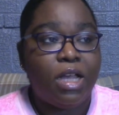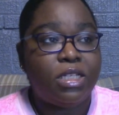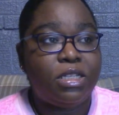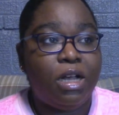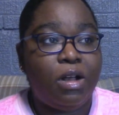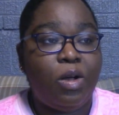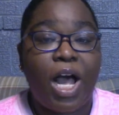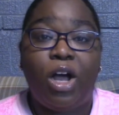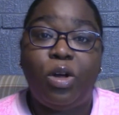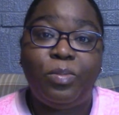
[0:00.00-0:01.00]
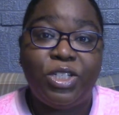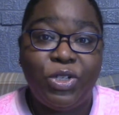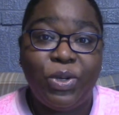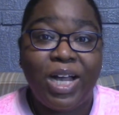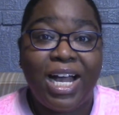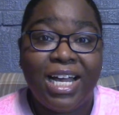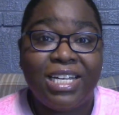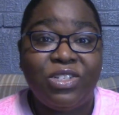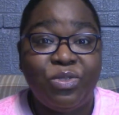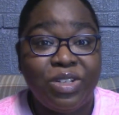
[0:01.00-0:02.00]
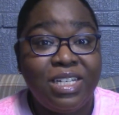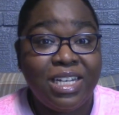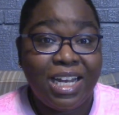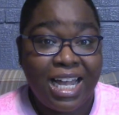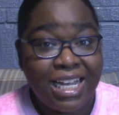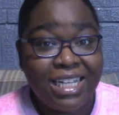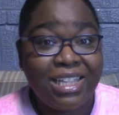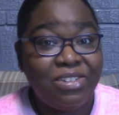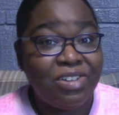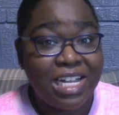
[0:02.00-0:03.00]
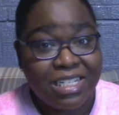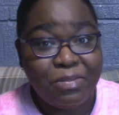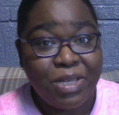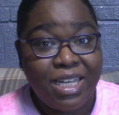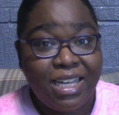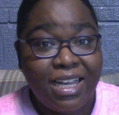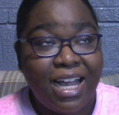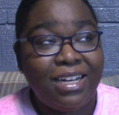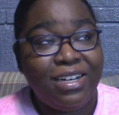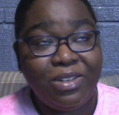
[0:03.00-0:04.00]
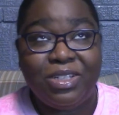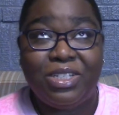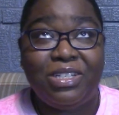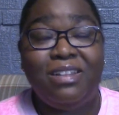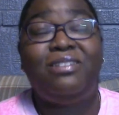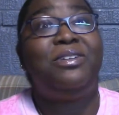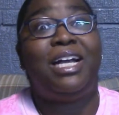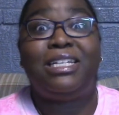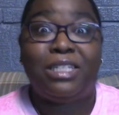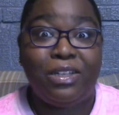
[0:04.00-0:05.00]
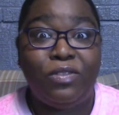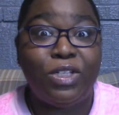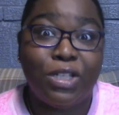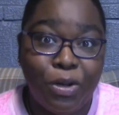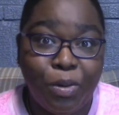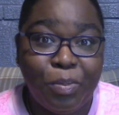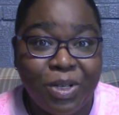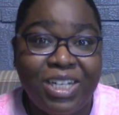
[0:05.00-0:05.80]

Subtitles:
So I hope that you guys really like the recipe. I know that you guys love the soap.